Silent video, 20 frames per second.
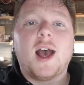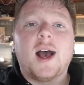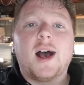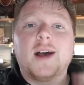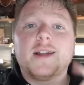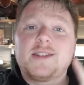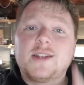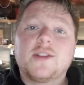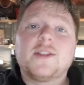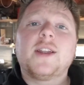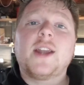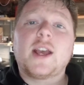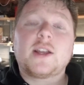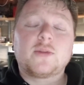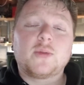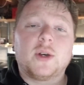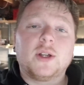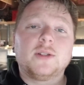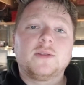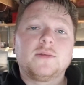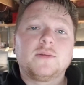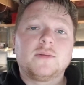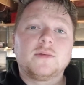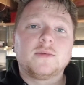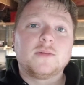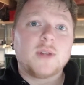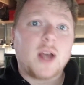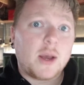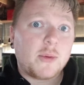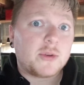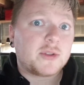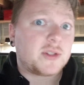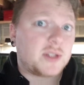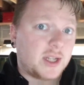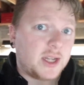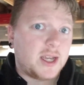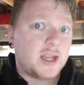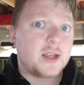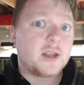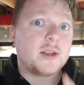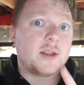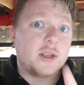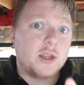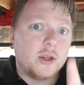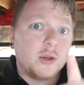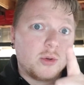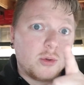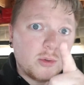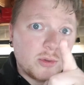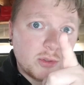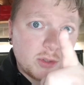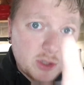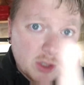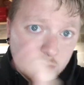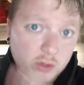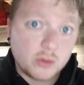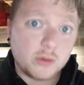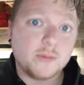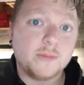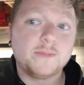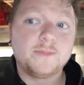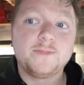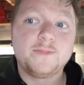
until the next one, I will see you soon.